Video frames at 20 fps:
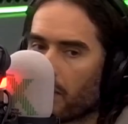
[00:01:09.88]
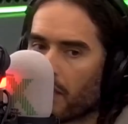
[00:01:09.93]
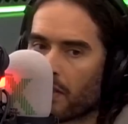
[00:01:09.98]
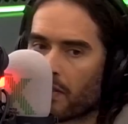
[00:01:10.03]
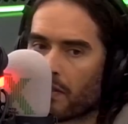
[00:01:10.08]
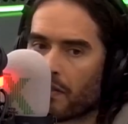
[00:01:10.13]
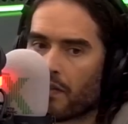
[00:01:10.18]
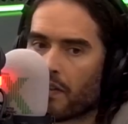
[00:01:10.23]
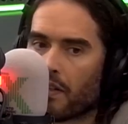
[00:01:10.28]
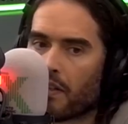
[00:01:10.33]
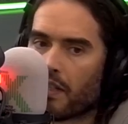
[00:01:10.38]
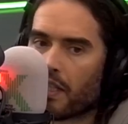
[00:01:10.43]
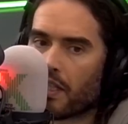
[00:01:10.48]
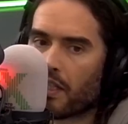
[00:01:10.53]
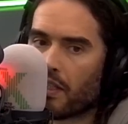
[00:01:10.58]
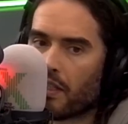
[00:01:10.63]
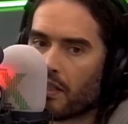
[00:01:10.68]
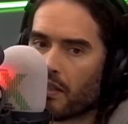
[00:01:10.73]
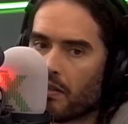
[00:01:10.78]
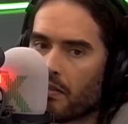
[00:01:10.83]
what he's referring
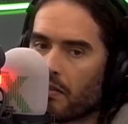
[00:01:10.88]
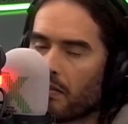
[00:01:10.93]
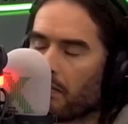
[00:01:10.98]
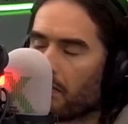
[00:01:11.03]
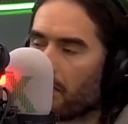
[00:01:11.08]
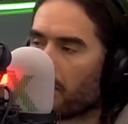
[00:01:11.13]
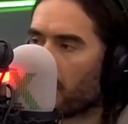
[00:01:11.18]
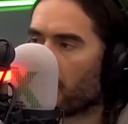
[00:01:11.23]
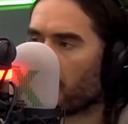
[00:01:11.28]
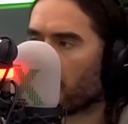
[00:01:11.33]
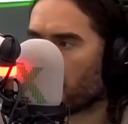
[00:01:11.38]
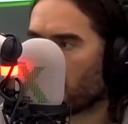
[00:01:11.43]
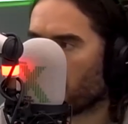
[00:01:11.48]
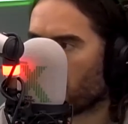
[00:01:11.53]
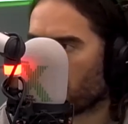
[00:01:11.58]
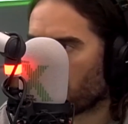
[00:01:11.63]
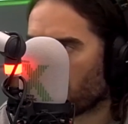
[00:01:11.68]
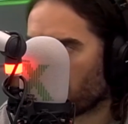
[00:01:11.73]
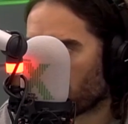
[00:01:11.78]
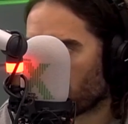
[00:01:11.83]
to
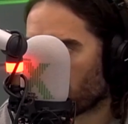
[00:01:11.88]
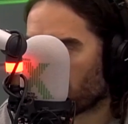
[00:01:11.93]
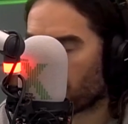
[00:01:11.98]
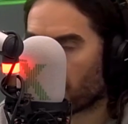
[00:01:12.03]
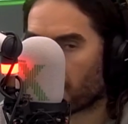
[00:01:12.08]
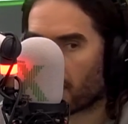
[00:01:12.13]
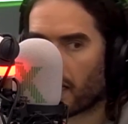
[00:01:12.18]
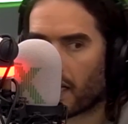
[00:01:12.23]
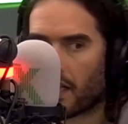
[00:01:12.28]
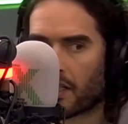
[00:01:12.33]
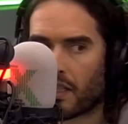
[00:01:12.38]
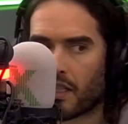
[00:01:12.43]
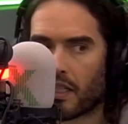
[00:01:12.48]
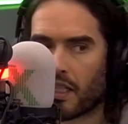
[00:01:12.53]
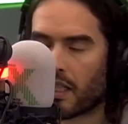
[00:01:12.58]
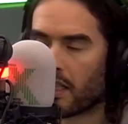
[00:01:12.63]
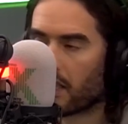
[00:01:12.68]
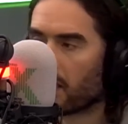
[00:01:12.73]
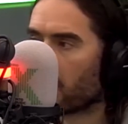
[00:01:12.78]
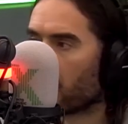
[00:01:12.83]
in terms of
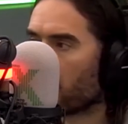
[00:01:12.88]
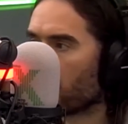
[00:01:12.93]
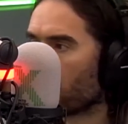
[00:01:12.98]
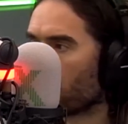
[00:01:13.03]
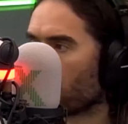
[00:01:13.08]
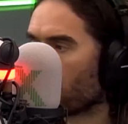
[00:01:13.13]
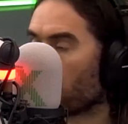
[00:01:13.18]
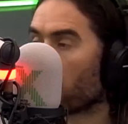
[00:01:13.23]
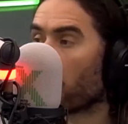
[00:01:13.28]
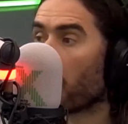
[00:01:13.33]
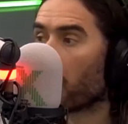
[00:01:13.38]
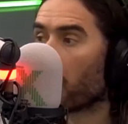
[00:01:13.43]
succession is the sort of